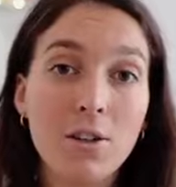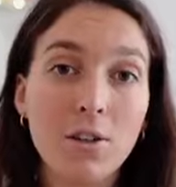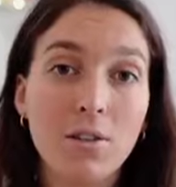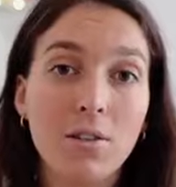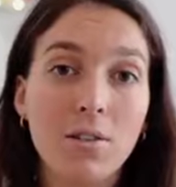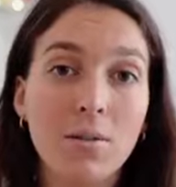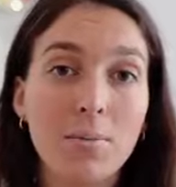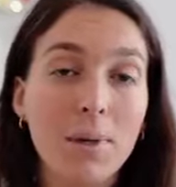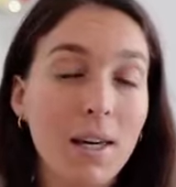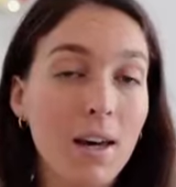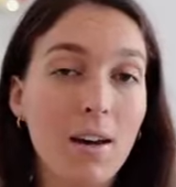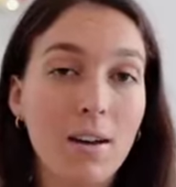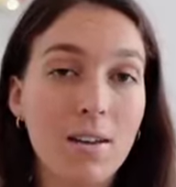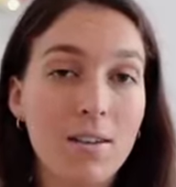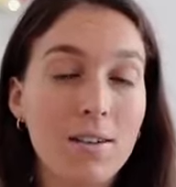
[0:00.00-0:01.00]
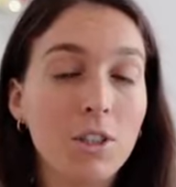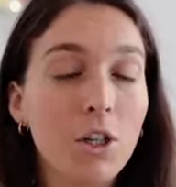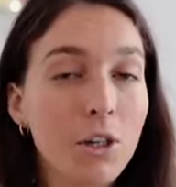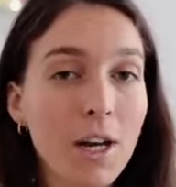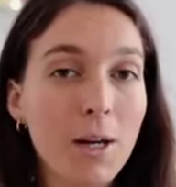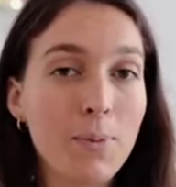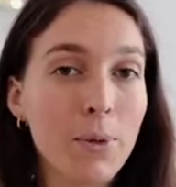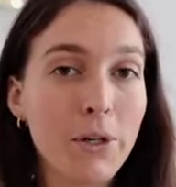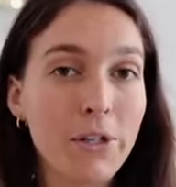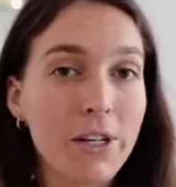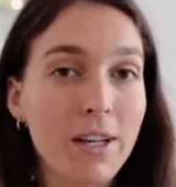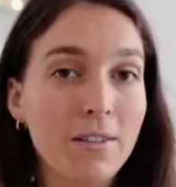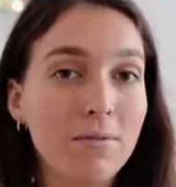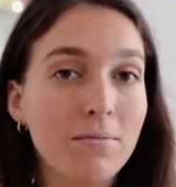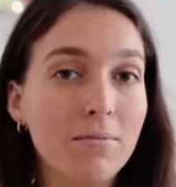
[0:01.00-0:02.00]
do, because you're a nice
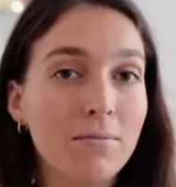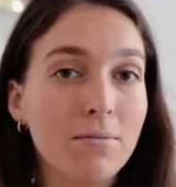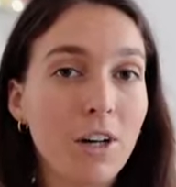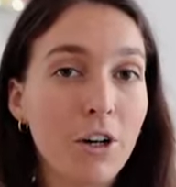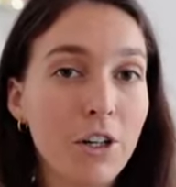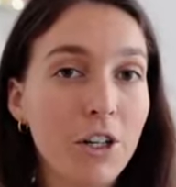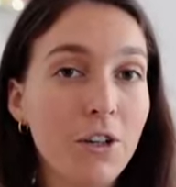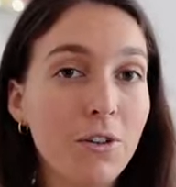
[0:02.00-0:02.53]
person, aren't